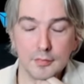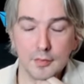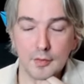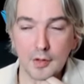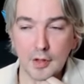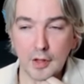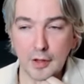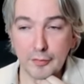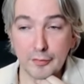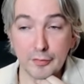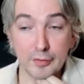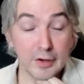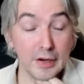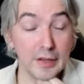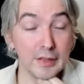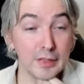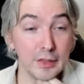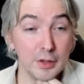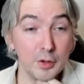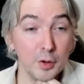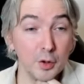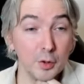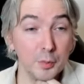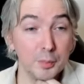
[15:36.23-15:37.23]
I forget
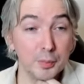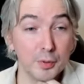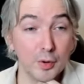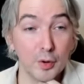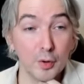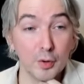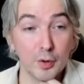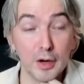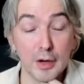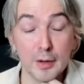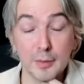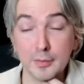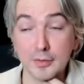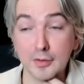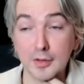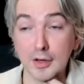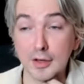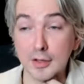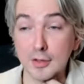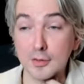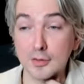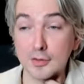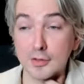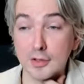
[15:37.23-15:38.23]
the old programs that I
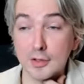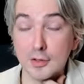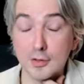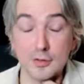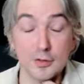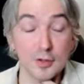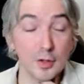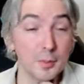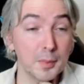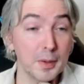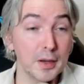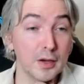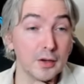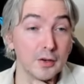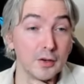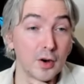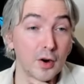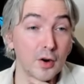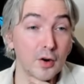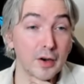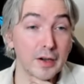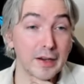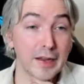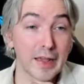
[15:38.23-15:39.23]
used to use on my
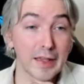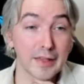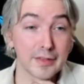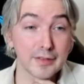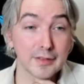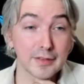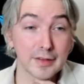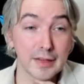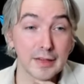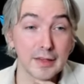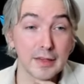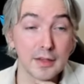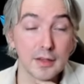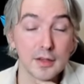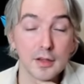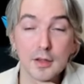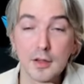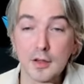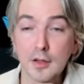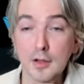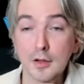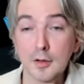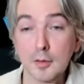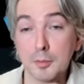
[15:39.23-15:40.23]
Atari ST,
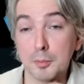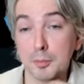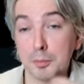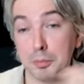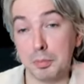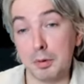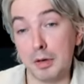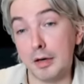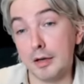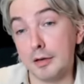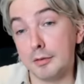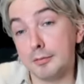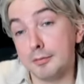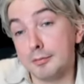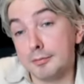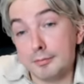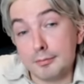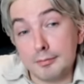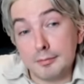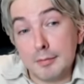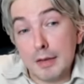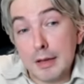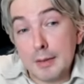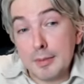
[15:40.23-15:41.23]
but
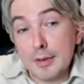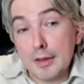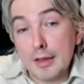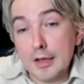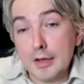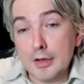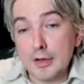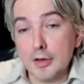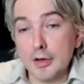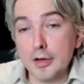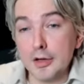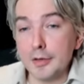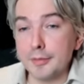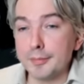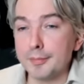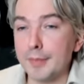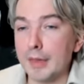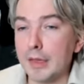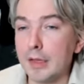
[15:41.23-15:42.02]
maybe they could.